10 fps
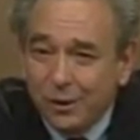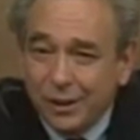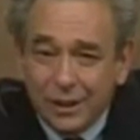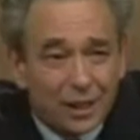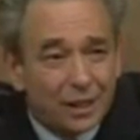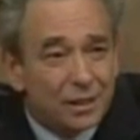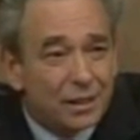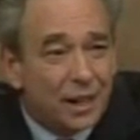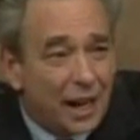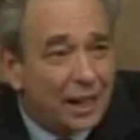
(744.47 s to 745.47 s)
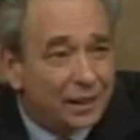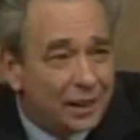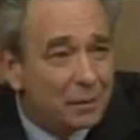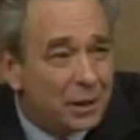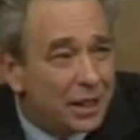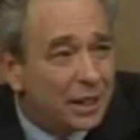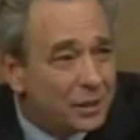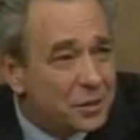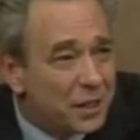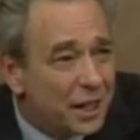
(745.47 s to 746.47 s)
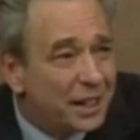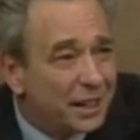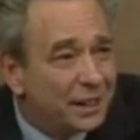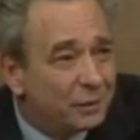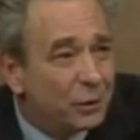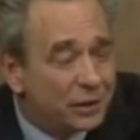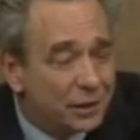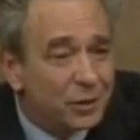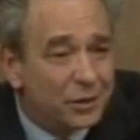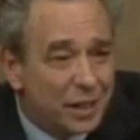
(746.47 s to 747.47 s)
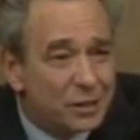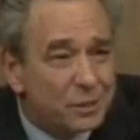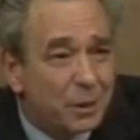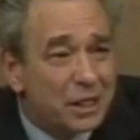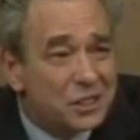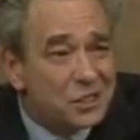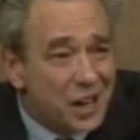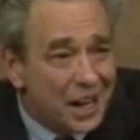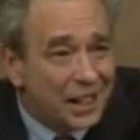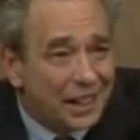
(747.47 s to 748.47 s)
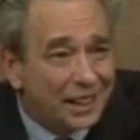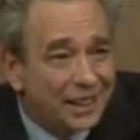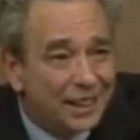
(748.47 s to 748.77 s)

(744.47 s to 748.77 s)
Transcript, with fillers: in our academic understanding of what the New Testament is saying,